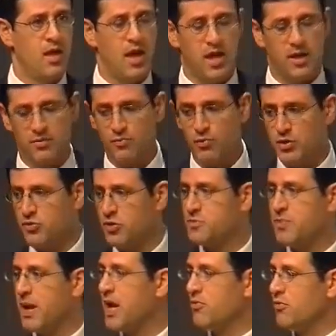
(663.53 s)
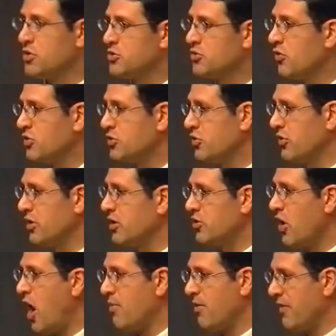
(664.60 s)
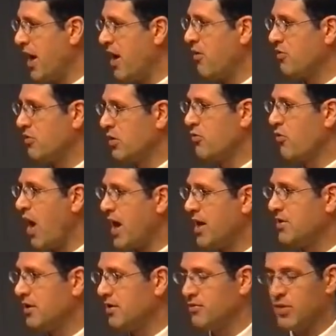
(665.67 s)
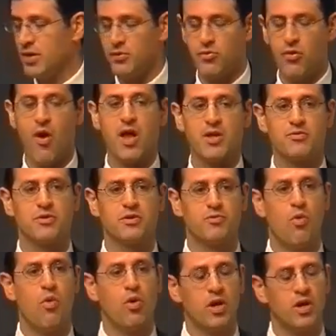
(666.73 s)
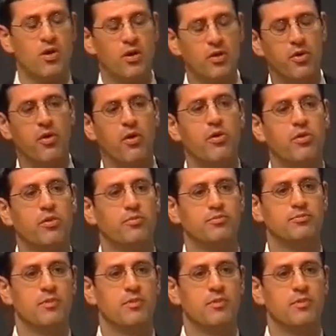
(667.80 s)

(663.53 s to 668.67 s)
and which was being restored during the time of Herod the Great and when Christ was walking on earth,